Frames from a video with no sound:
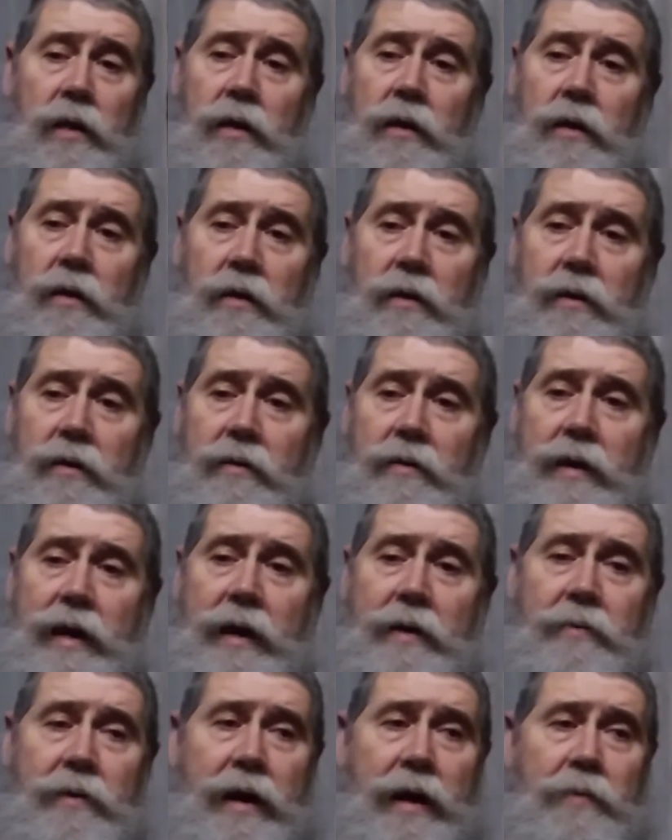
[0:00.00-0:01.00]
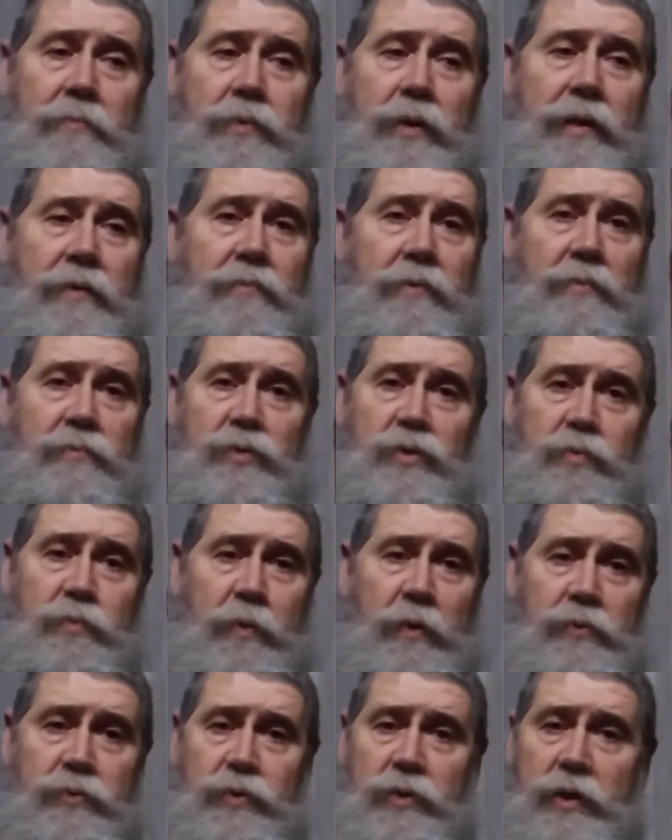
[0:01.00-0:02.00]
I believe I'm
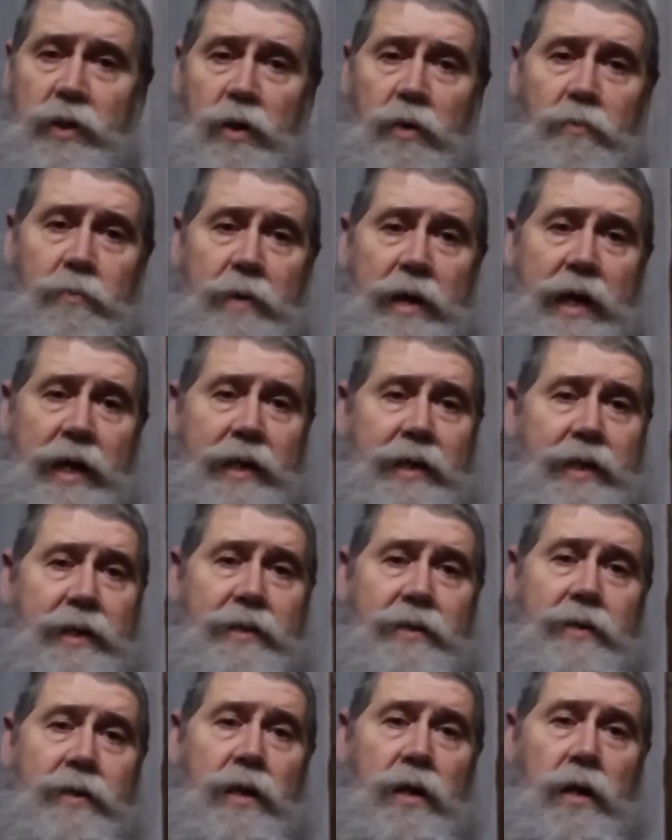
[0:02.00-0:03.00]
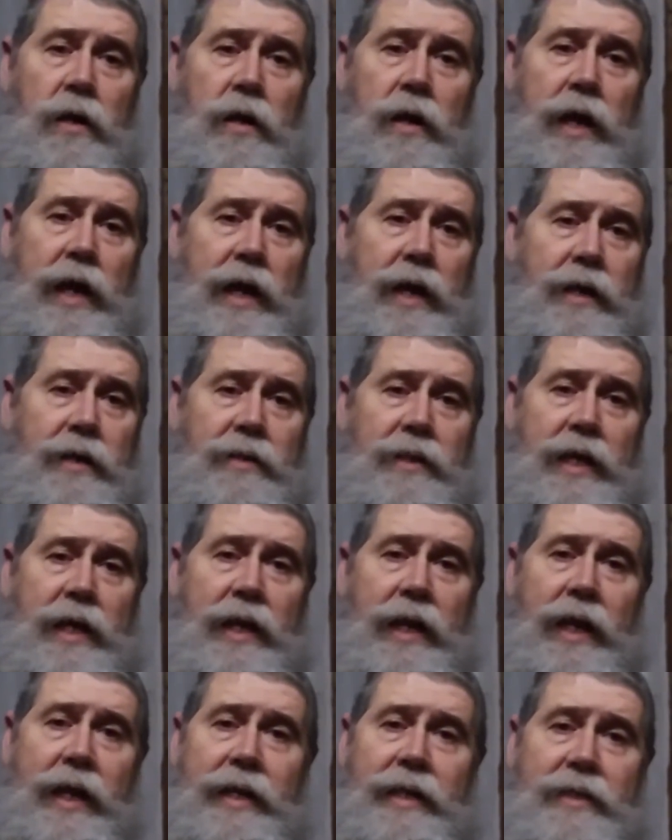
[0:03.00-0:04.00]
supposed to go back, and
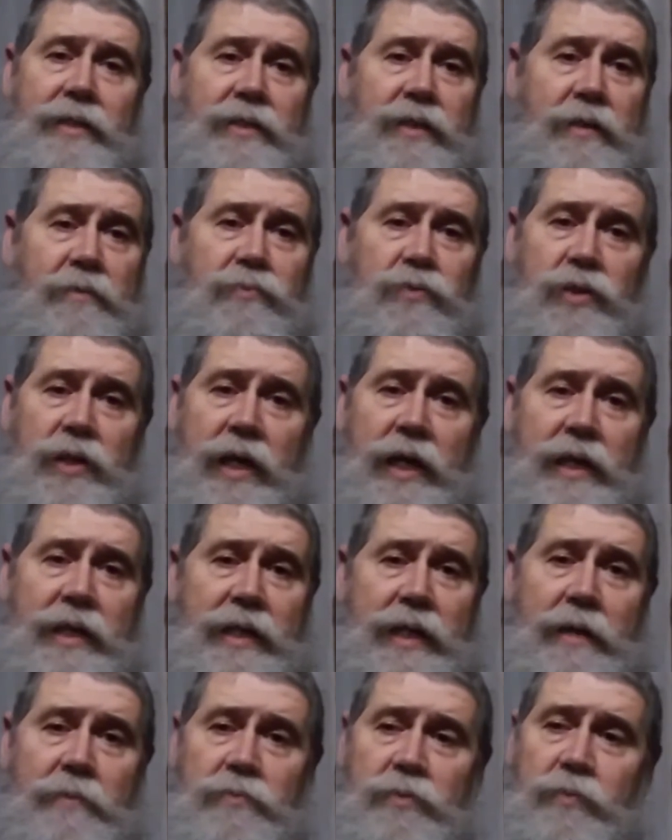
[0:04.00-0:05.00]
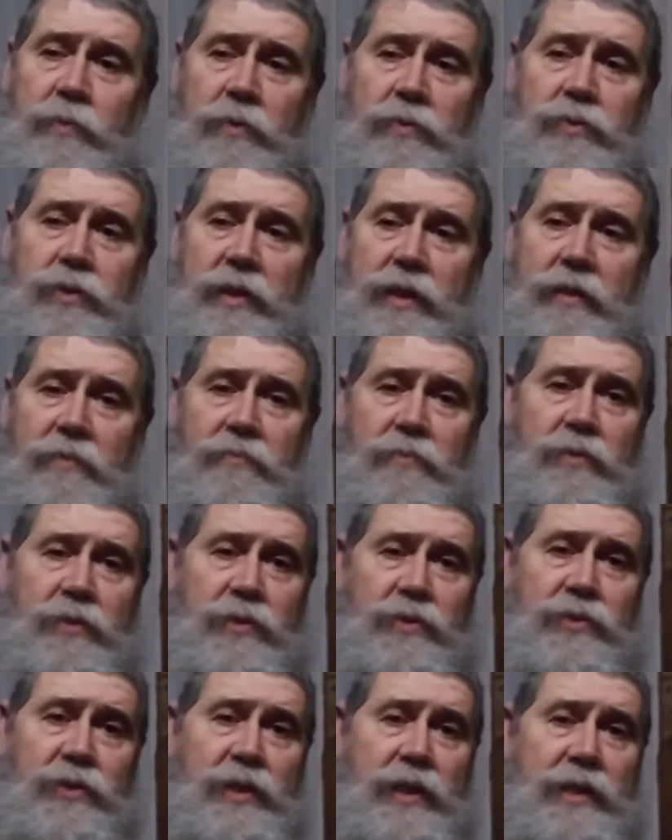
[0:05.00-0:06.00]
that lady's upset, and I'm supposed to give her
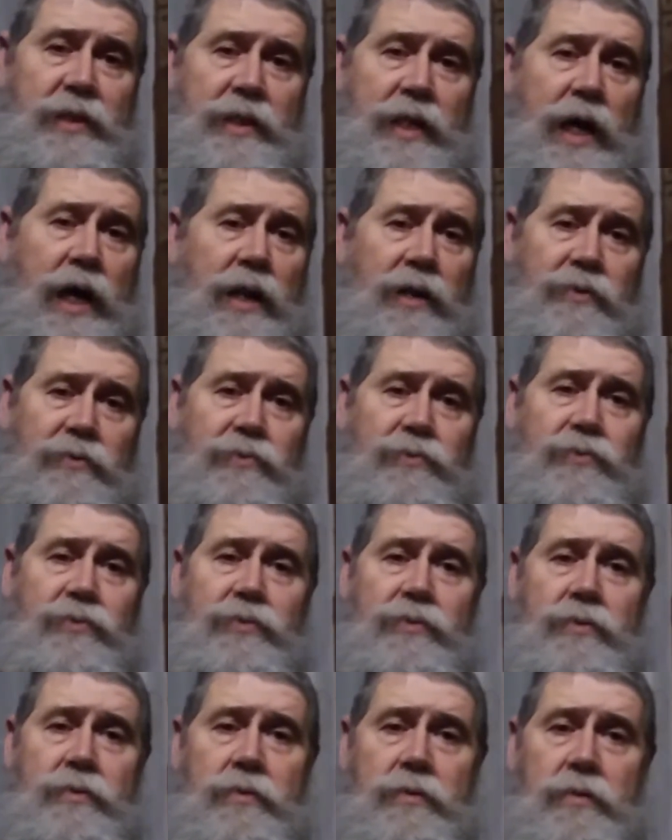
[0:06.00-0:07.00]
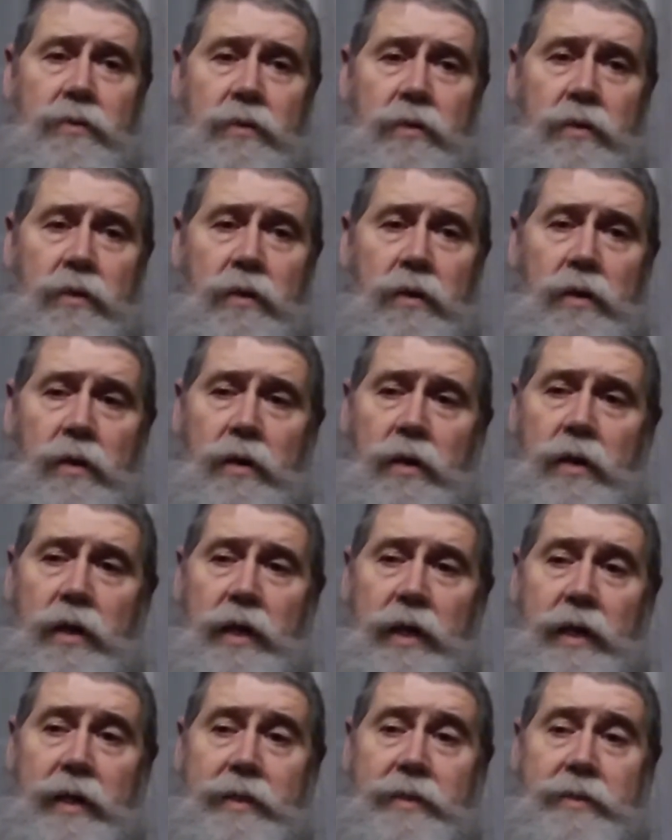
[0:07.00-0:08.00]
this $10.
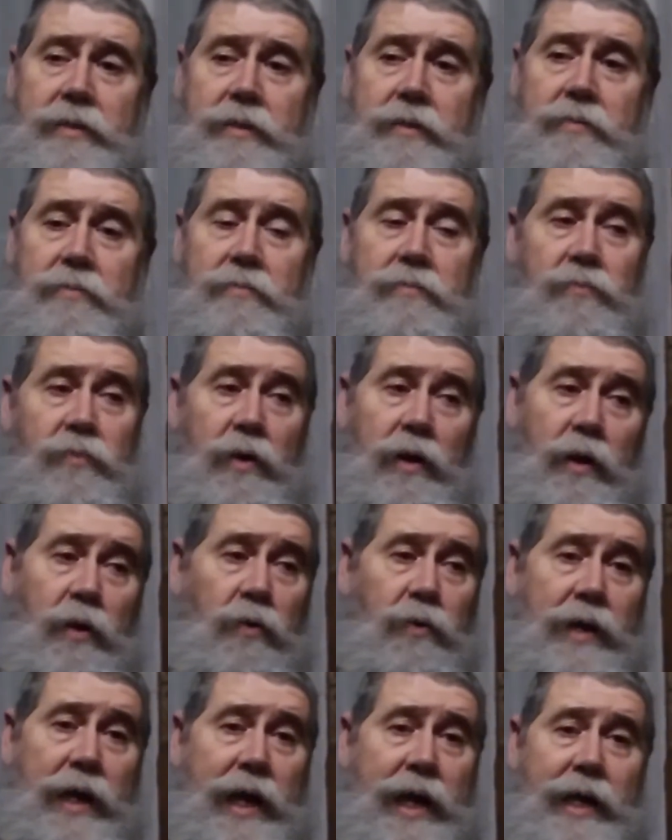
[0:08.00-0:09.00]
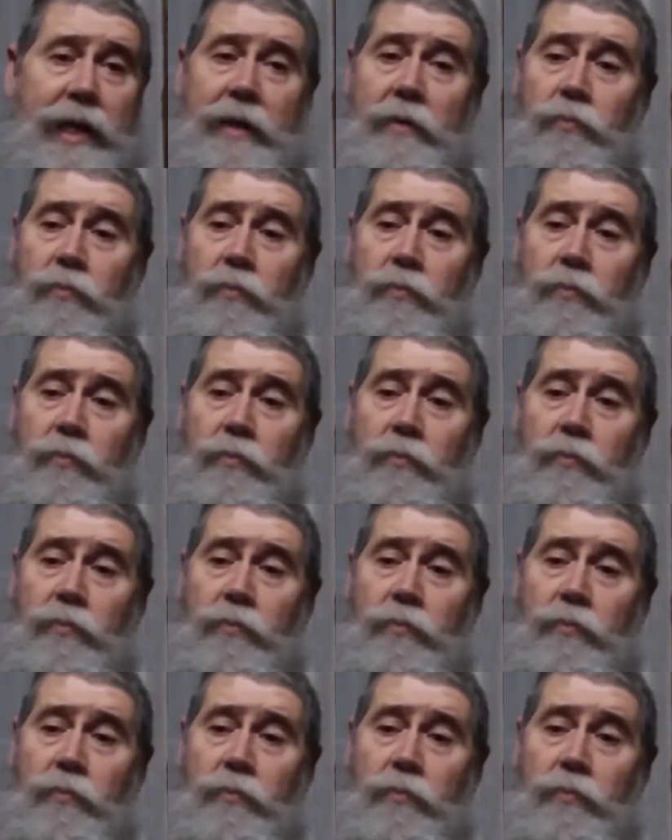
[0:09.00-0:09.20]
And I said, well, okay.